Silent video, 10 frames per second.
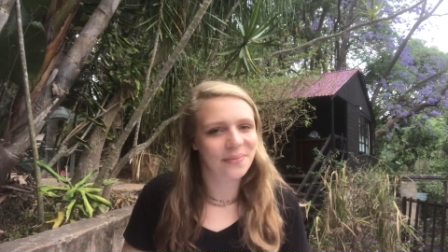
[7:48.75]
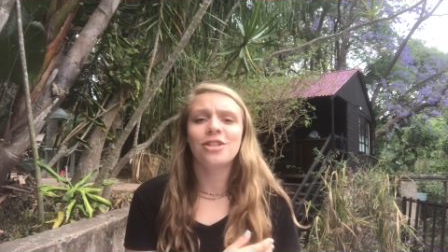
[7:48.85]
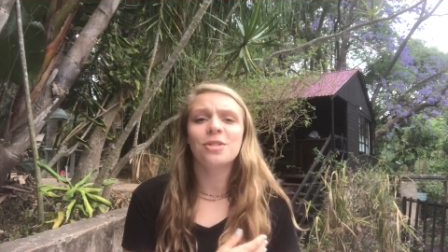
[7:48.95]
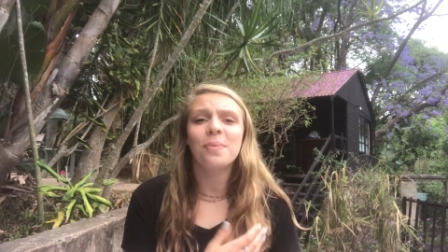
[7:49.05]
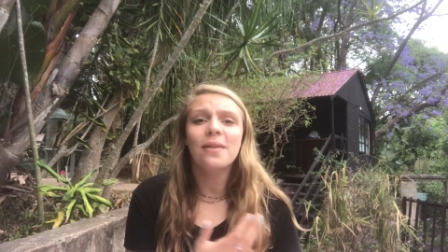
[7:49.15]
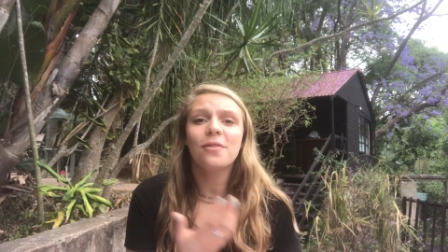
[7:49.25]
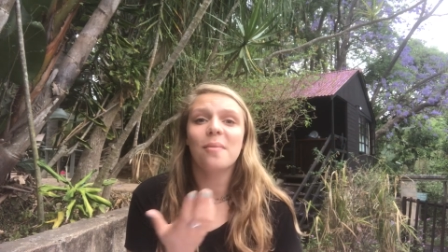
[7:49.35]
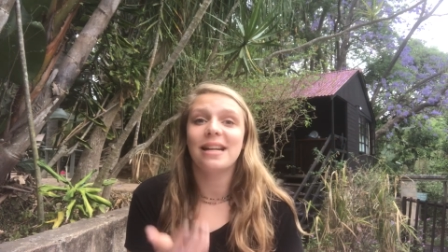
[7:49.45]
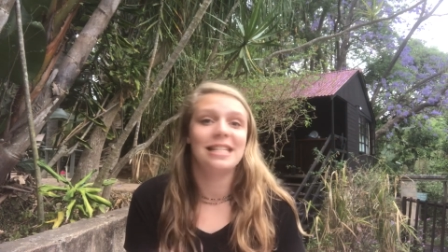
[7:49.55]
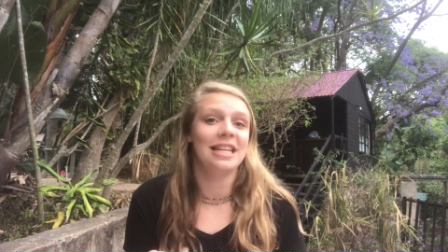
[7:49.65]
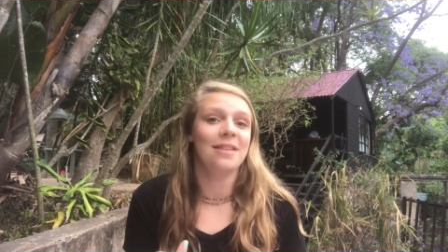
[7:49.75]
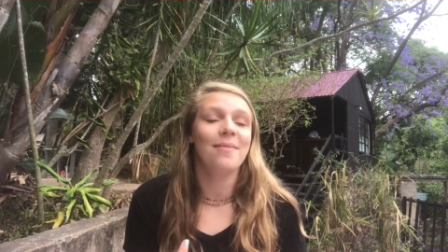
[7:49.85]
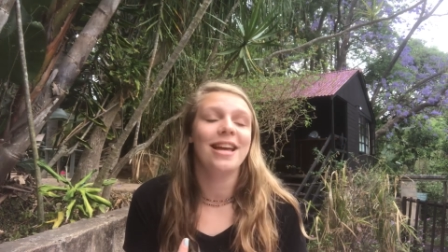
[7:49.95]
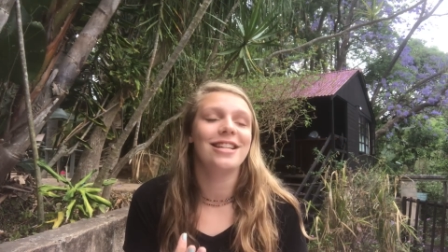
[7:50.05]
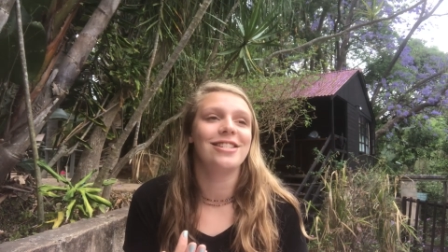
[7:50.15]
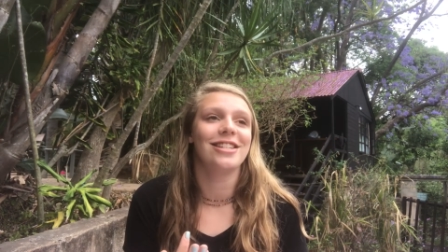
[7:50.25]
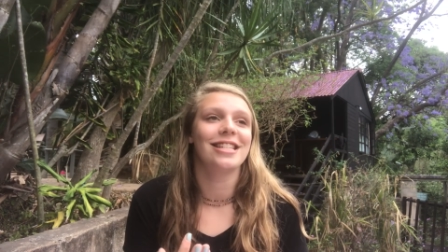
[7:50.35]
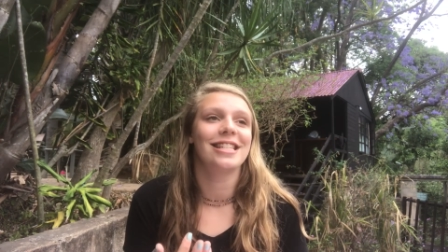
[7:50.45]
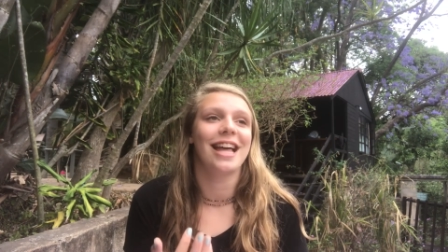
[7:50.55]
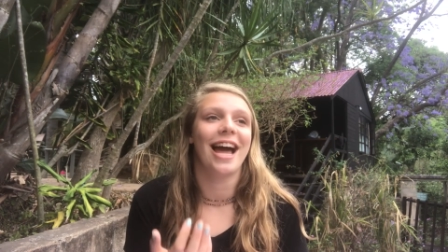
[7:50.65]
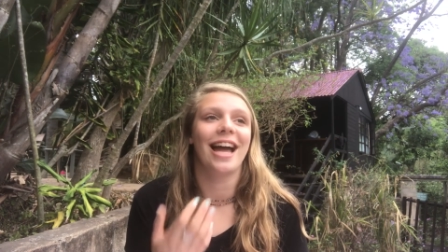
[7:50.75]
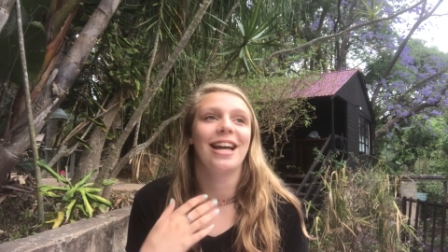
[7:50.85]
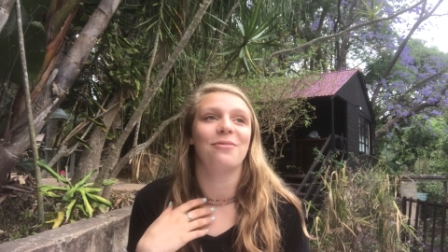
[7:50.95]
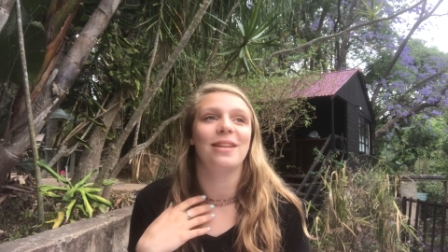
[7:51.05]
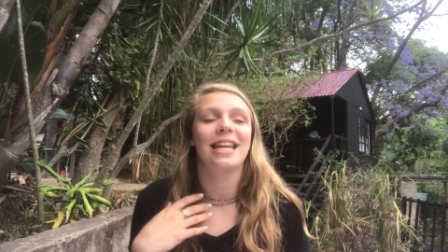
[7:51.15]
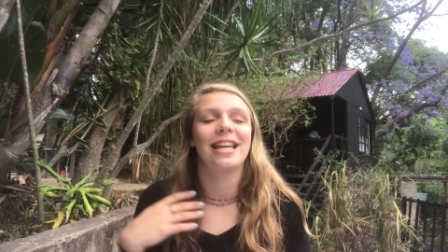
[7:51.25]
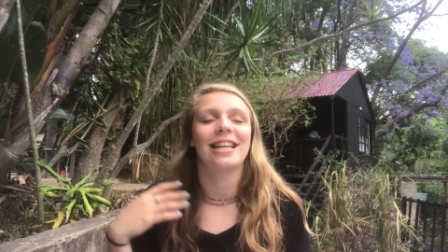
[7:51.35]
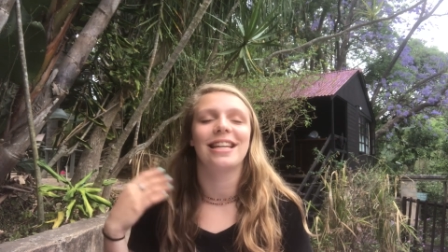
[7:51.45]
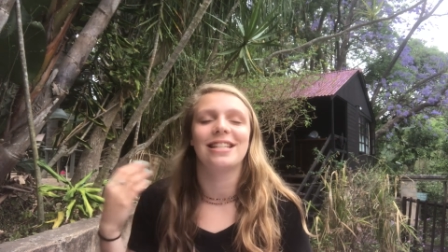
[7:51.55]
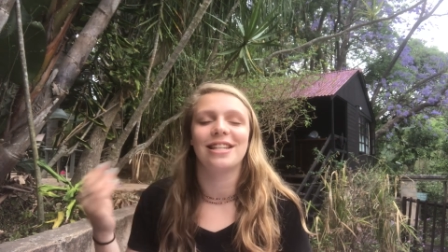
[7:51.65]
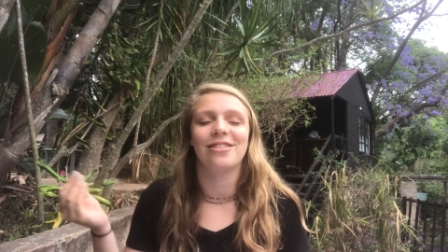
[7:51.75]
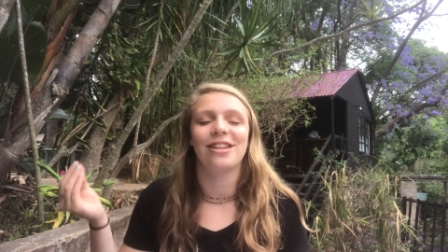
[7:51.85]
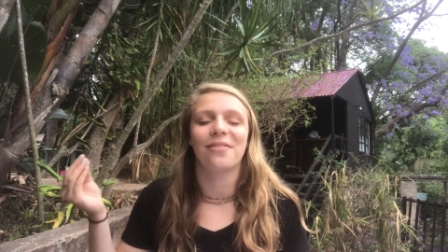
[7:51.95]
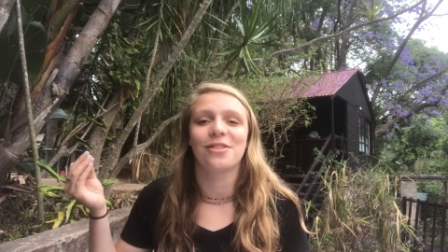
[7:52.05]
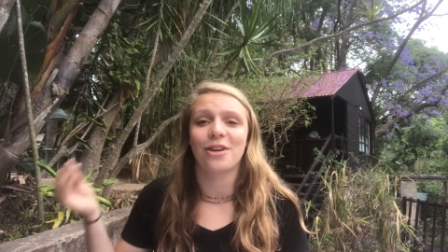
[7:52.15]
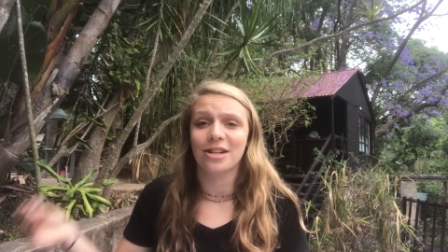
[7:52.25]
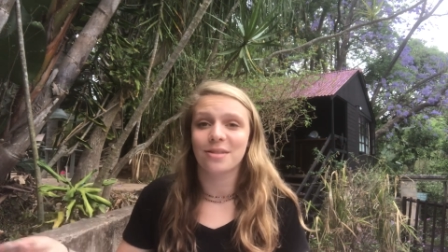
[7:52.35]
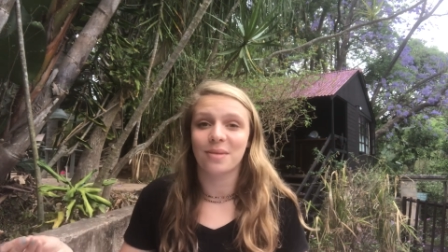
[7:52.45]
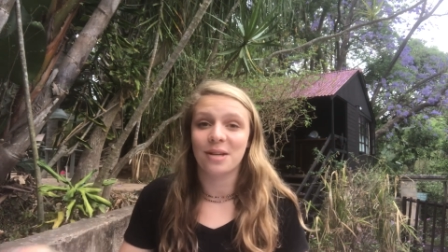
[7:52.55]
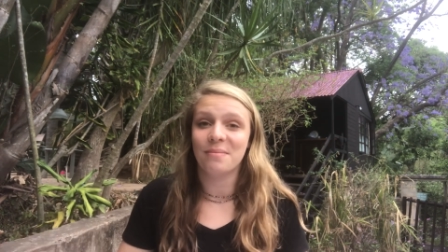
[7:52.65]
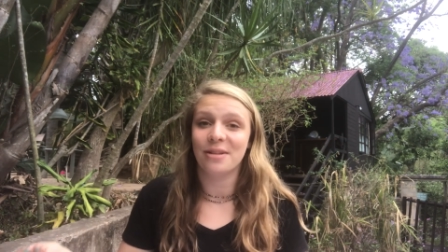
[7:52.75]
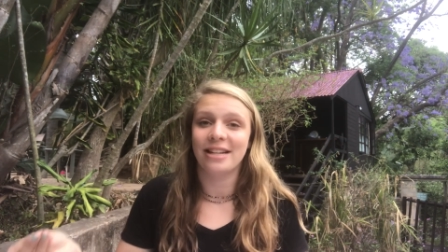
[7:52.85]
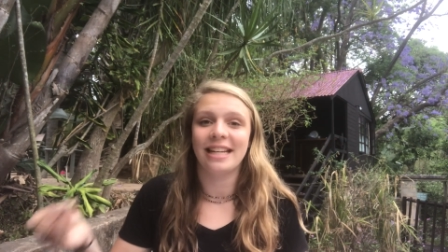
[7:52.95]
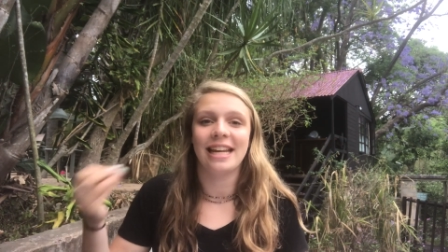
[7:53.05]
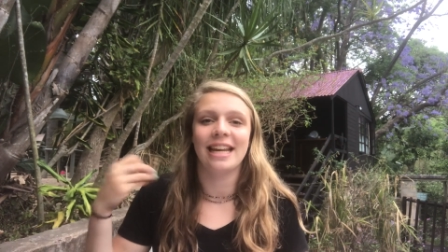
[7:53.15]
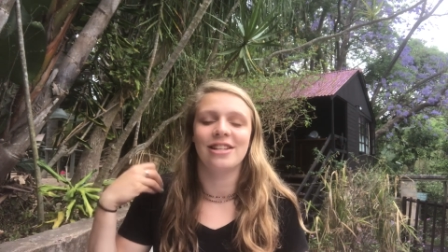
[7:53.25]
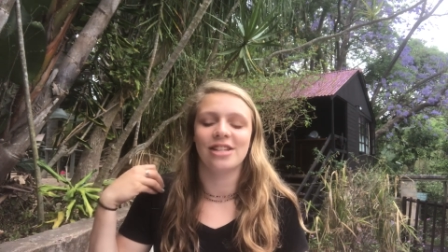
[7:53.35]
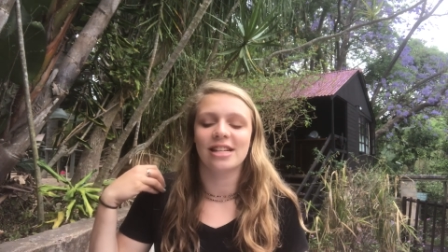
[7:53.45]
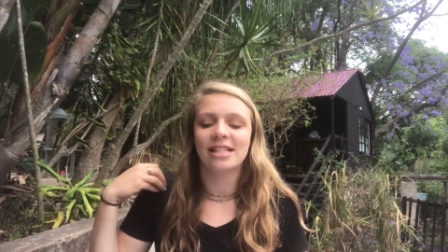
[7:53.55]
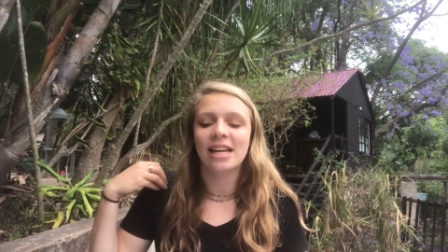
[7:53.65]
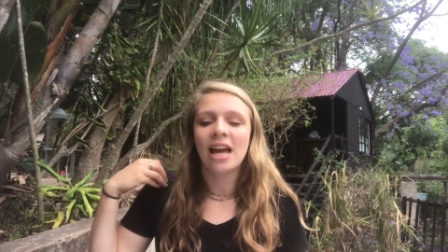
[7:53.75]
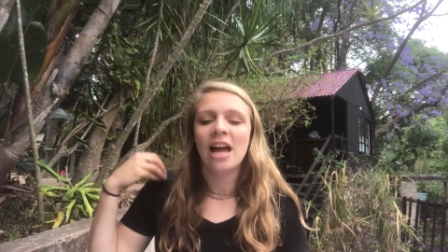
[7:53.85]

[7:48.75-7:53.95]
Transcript: Just pray for my team and just that we can continue to have this awesome community and just